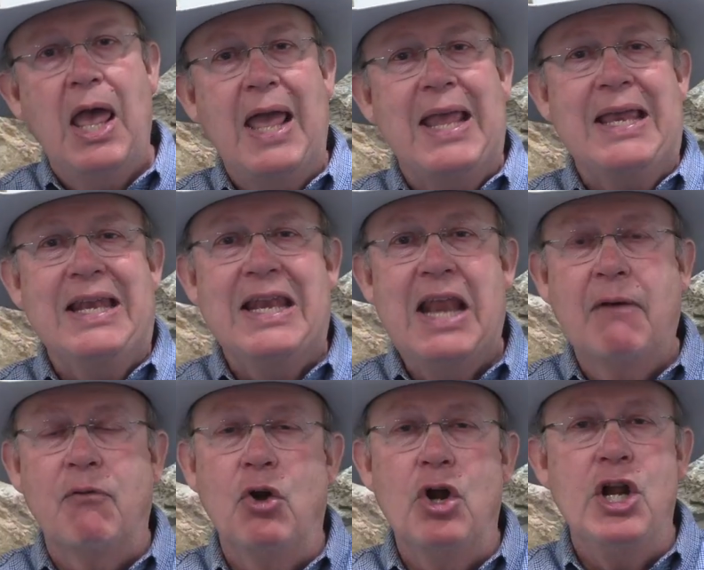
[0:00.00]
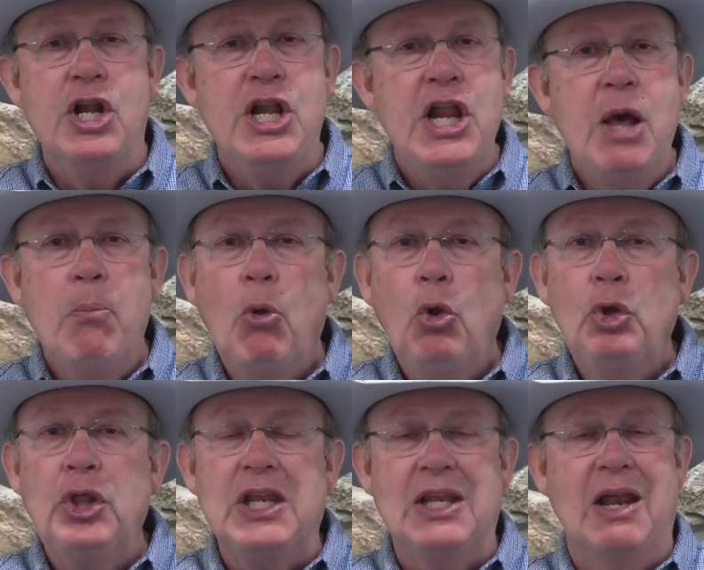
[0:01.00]
He never
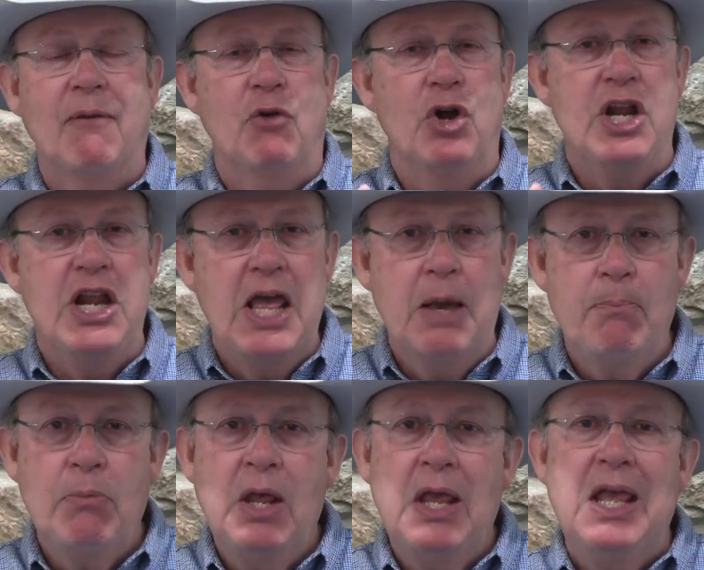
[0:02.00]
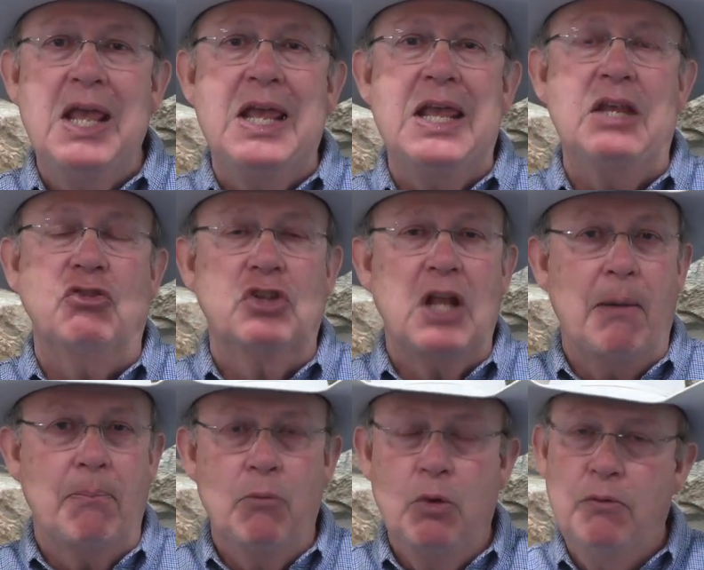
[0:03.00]
nibbled, he never nipped, he
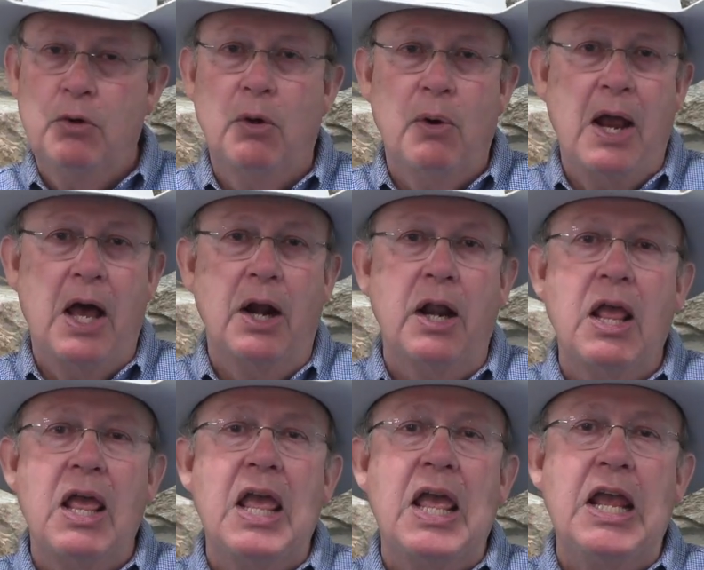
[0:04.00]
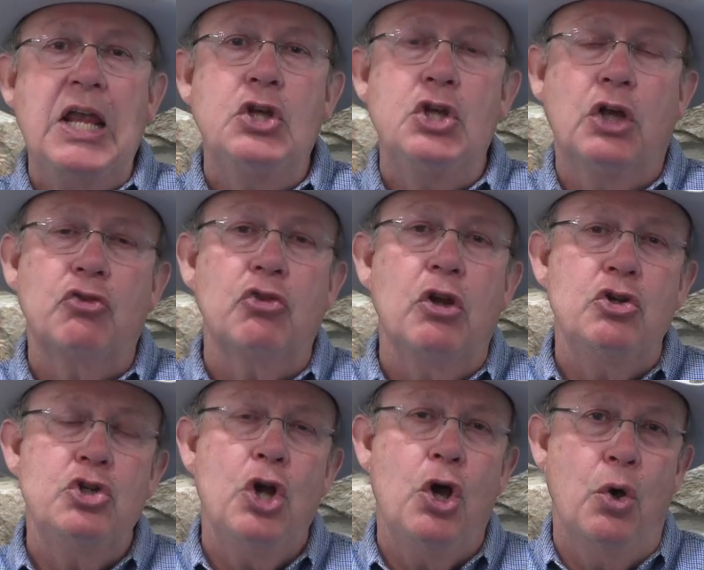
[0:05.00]
stopped moving around. He just
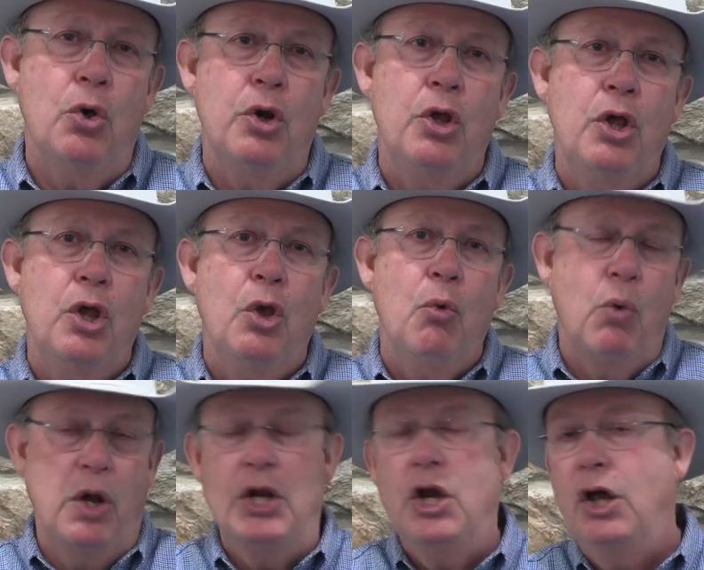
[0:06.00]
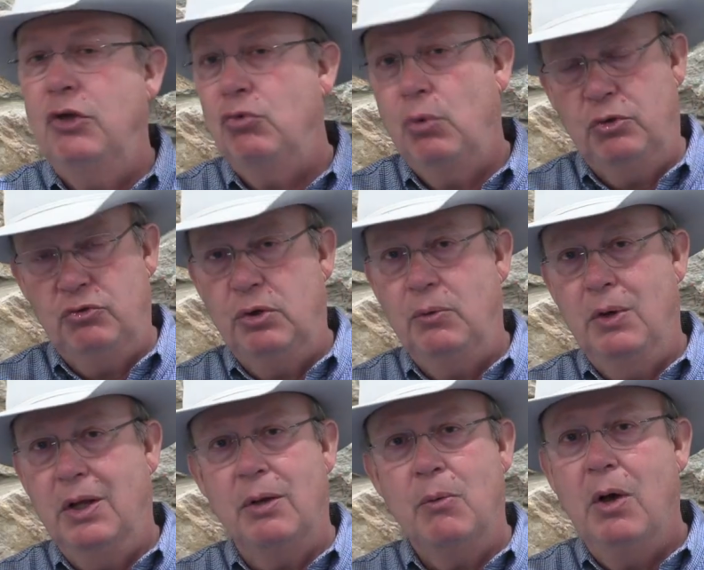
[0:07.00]
showed what a nice horse he
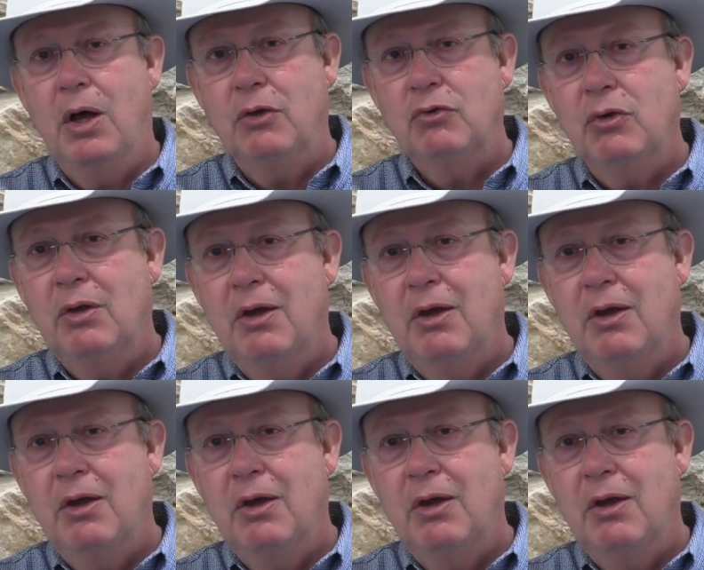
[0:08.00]
really was.